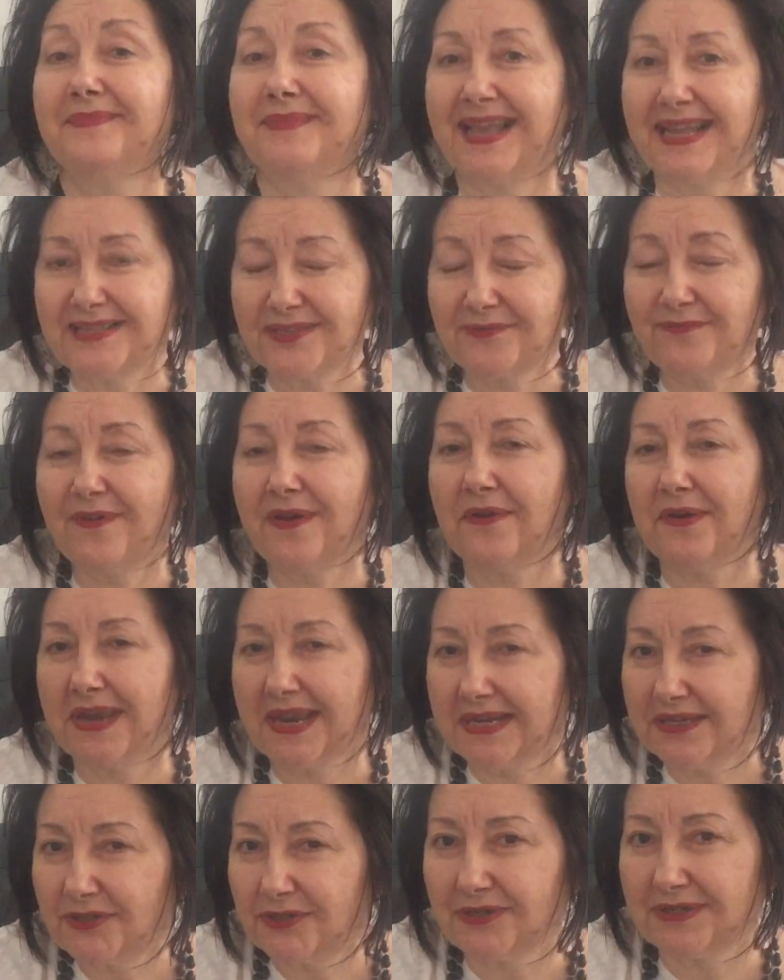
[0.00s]
That's very
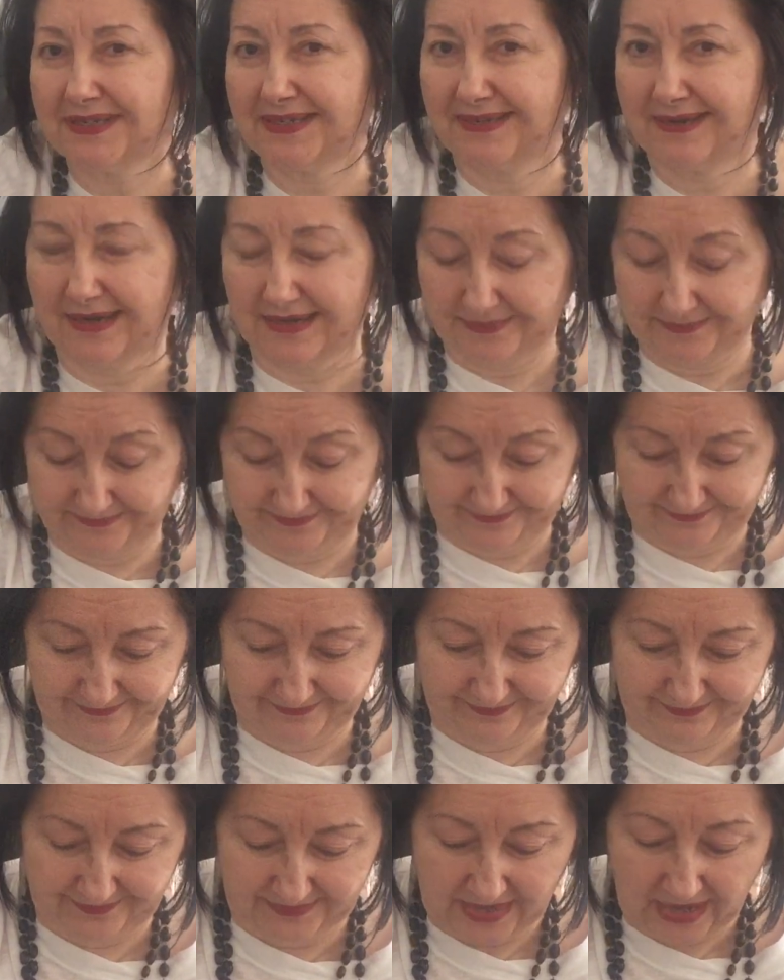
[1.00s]
interesting.
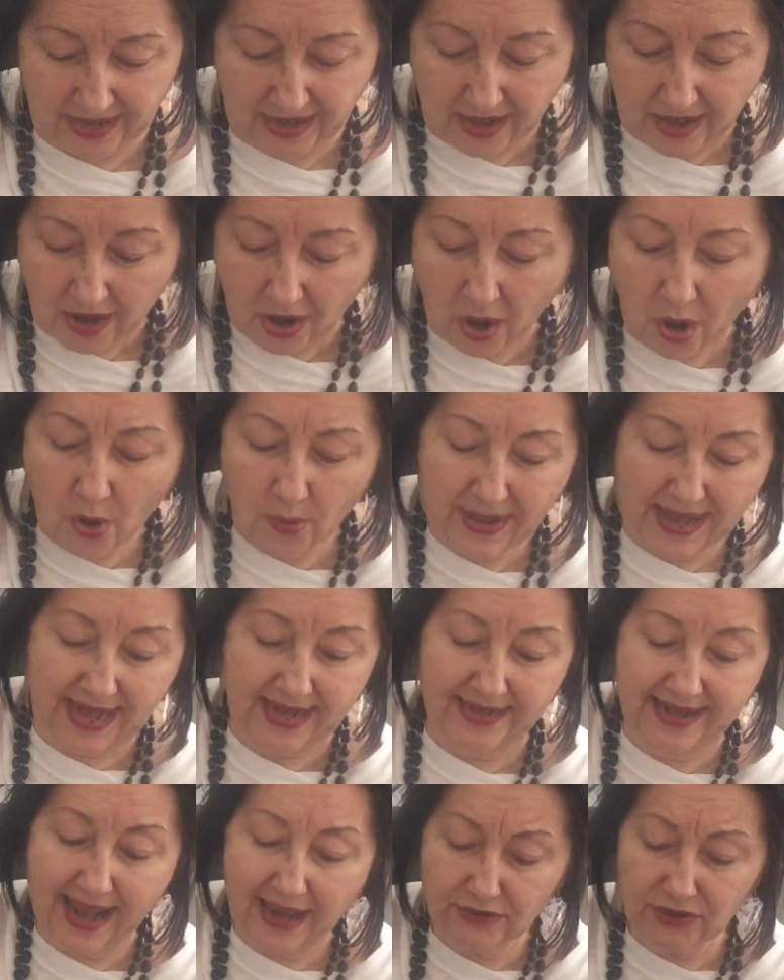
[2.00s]

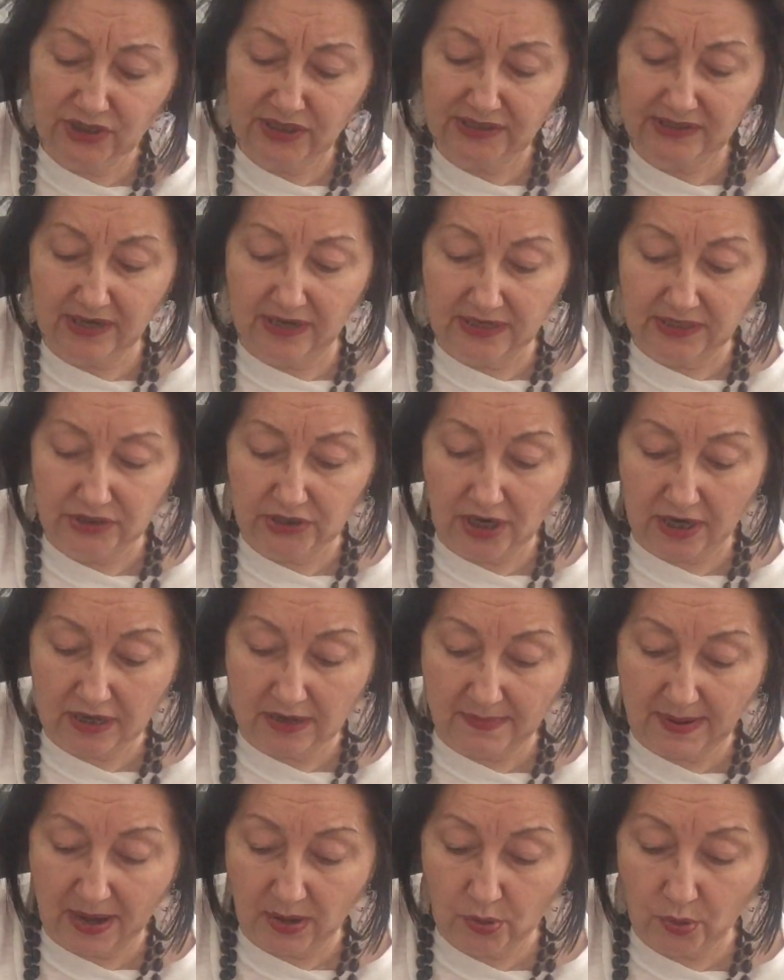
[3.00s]
Okay, now she's going to talk
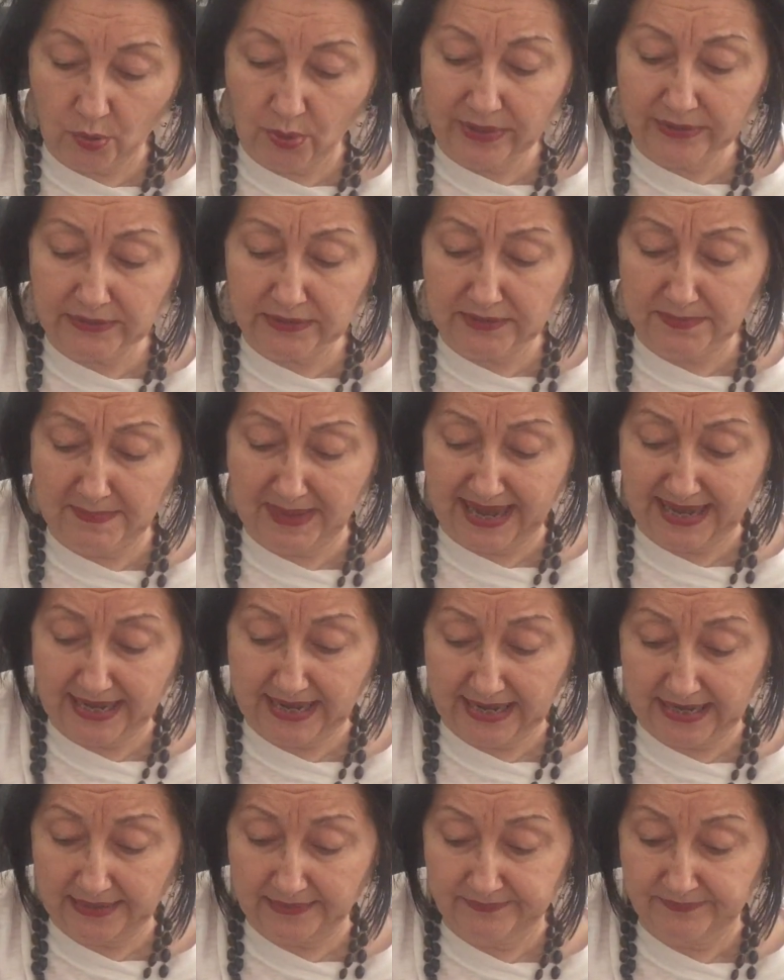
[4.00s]
about quilt
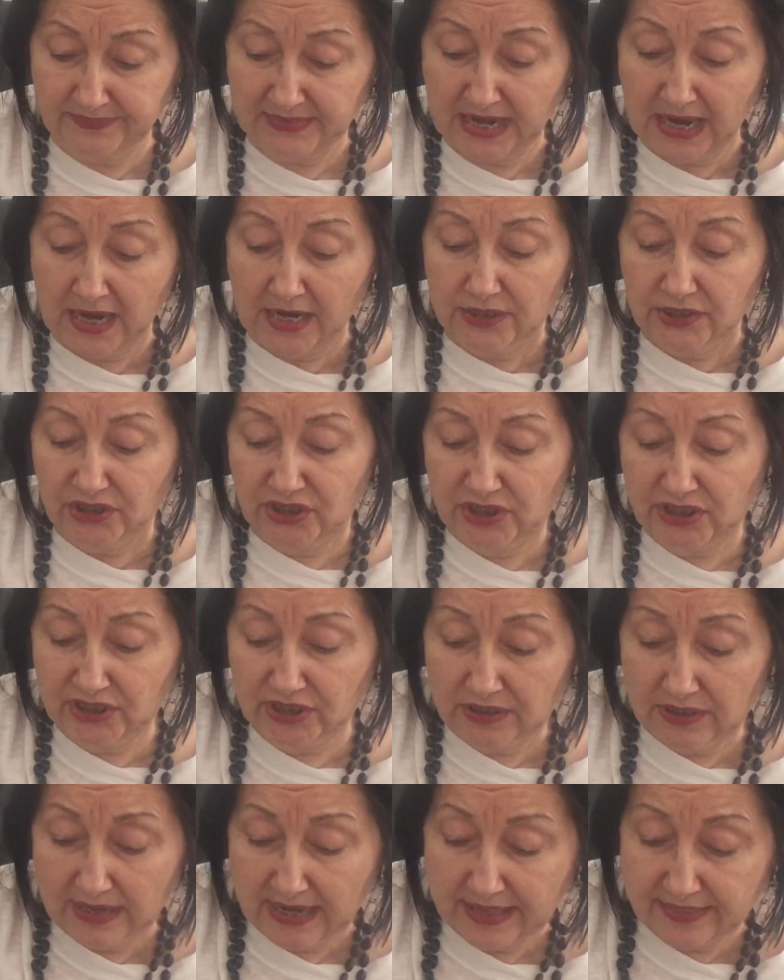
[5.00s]
making.
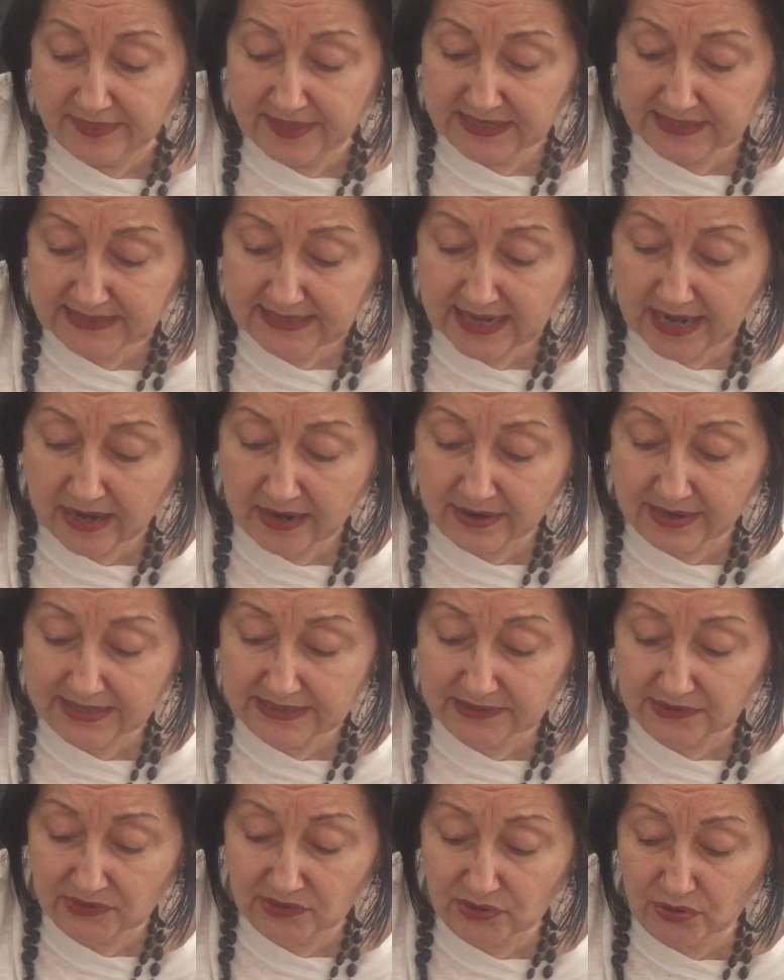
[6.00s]
This here
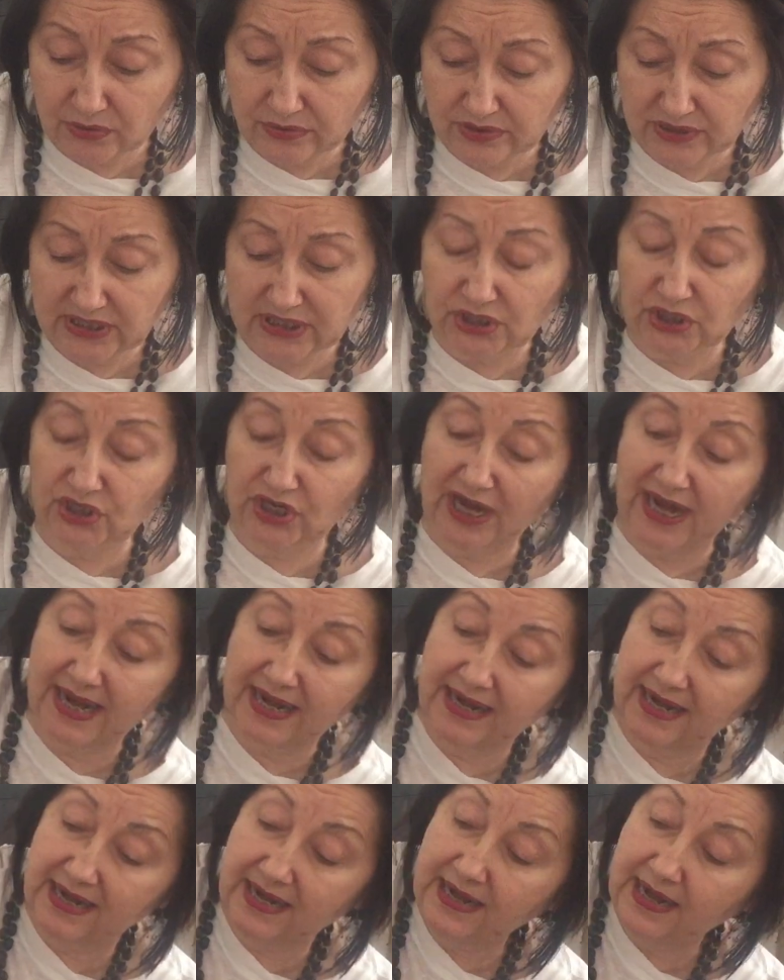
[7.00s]
is Susie
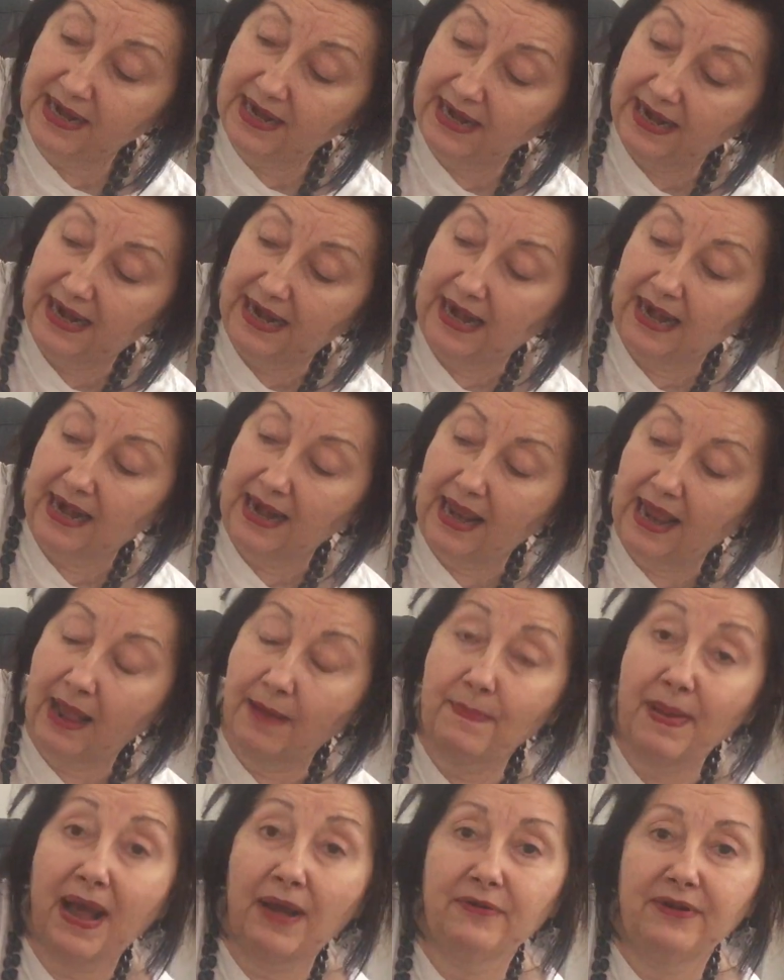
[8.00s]
Shannon,
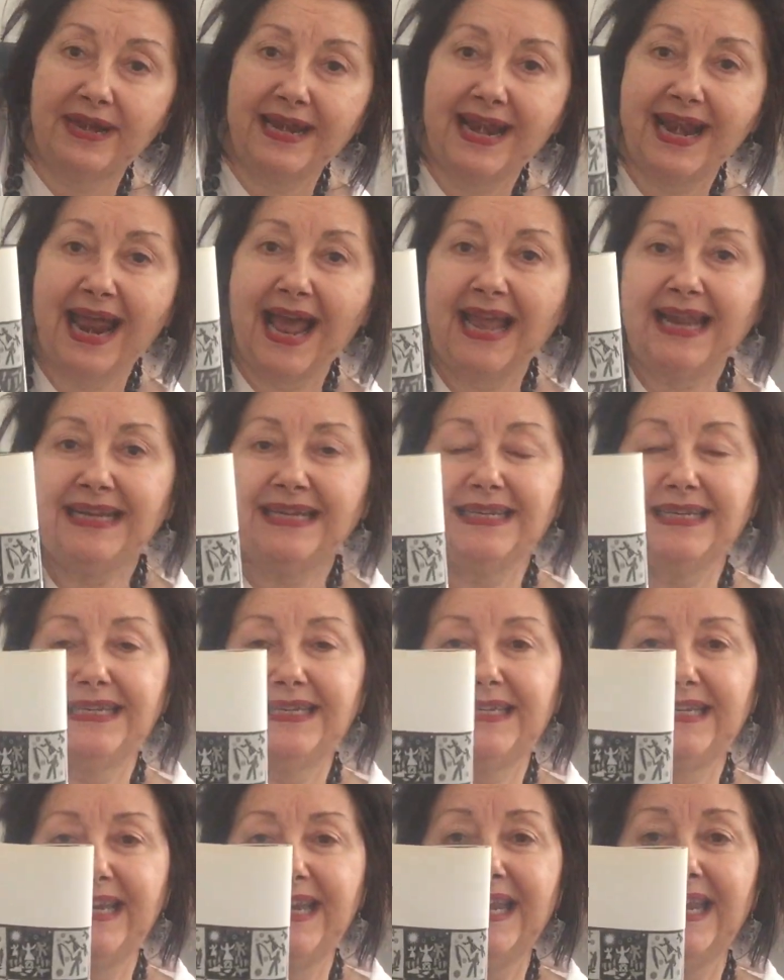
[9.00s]
about
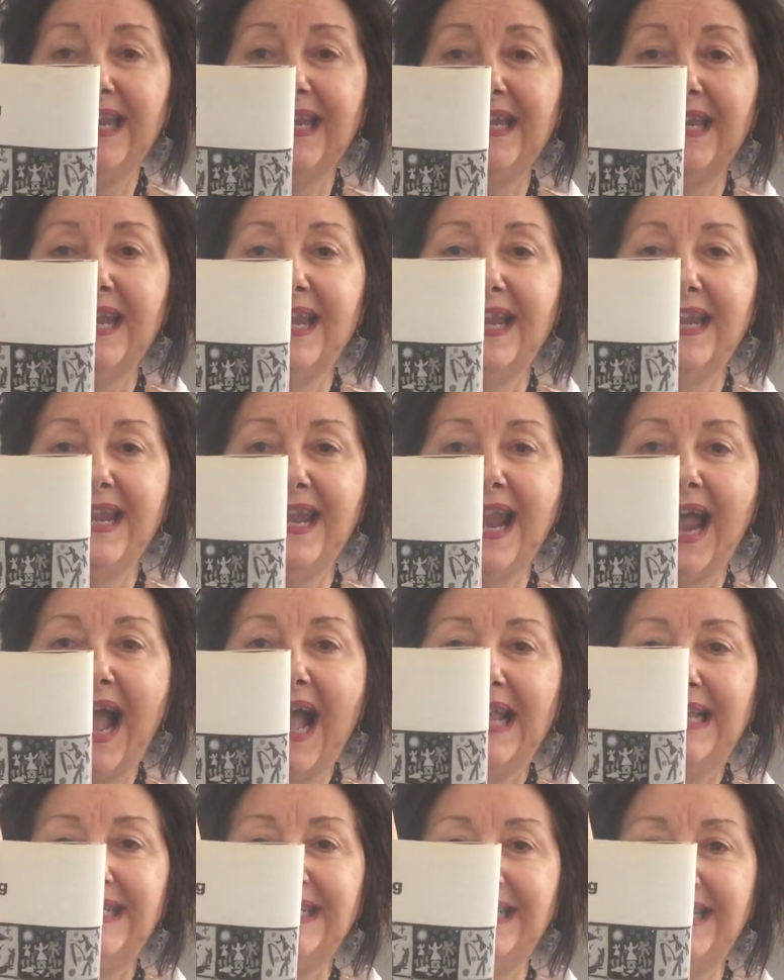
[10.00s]

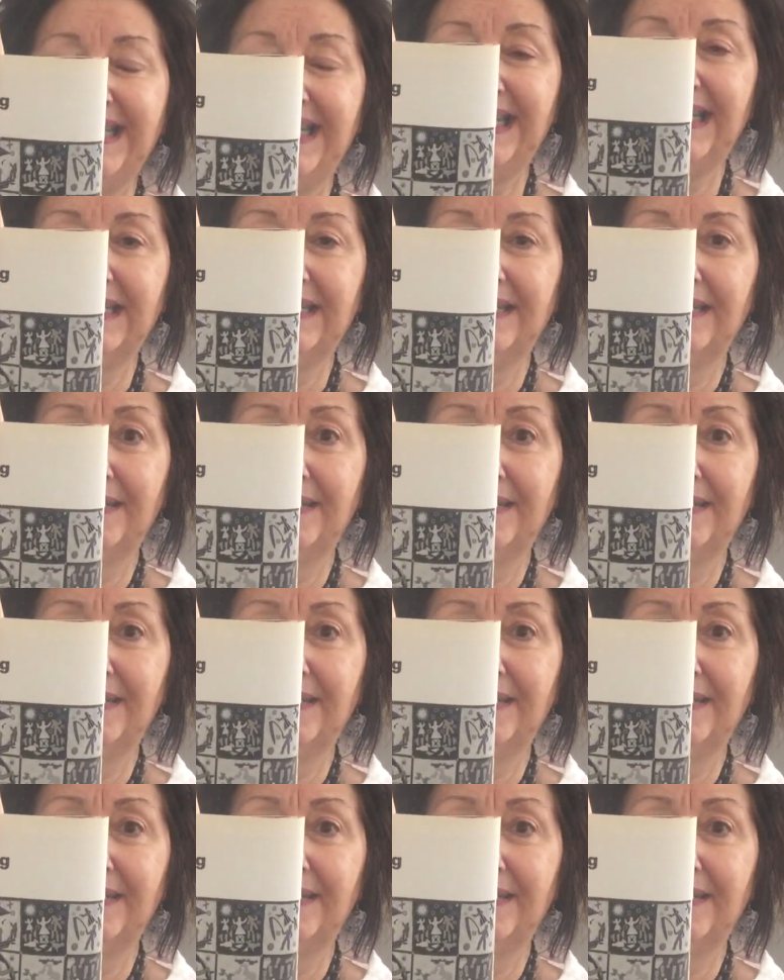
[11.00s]
1990.